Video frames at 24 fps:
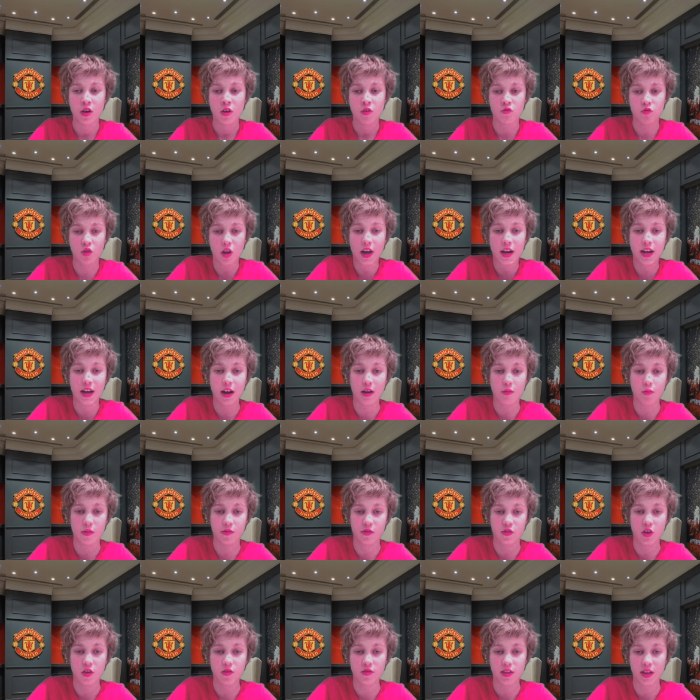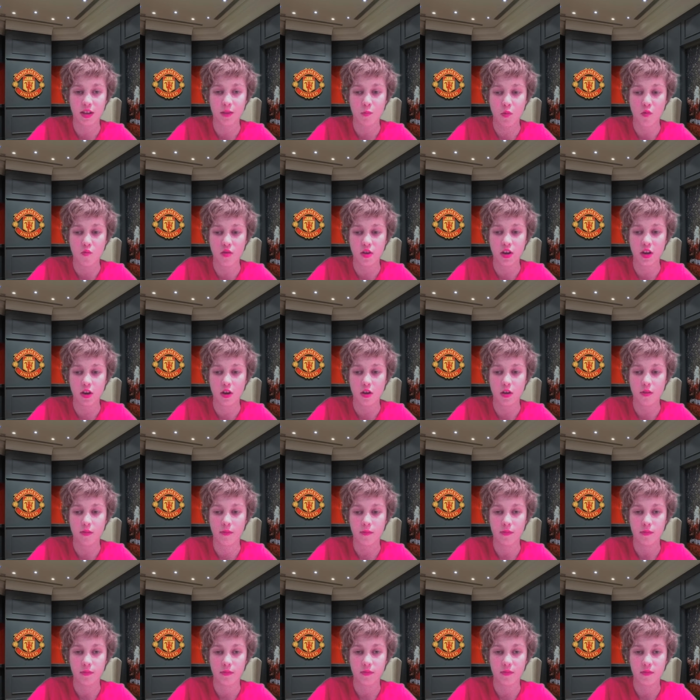Right now with Jose Mourinho,
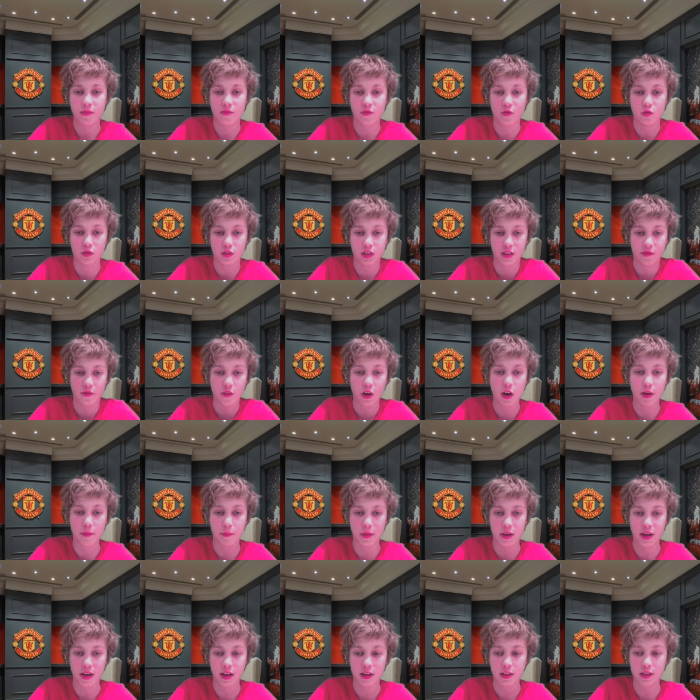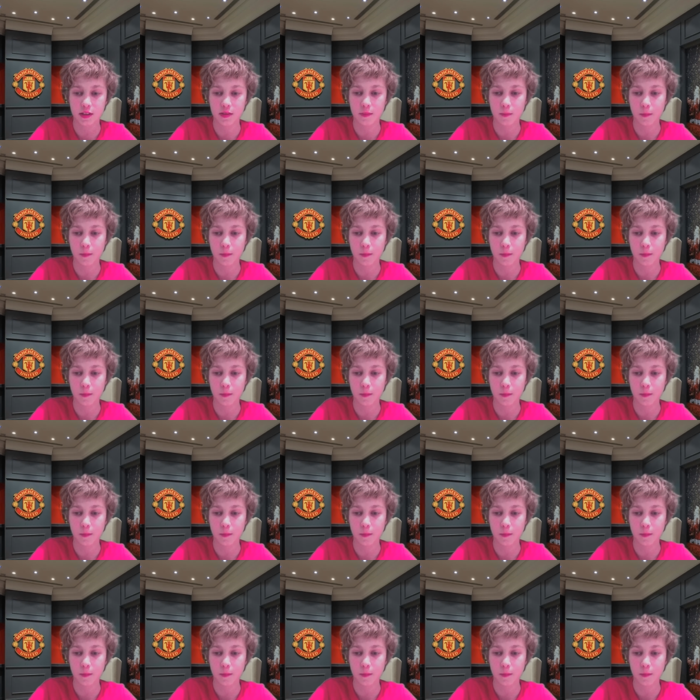45 minutes.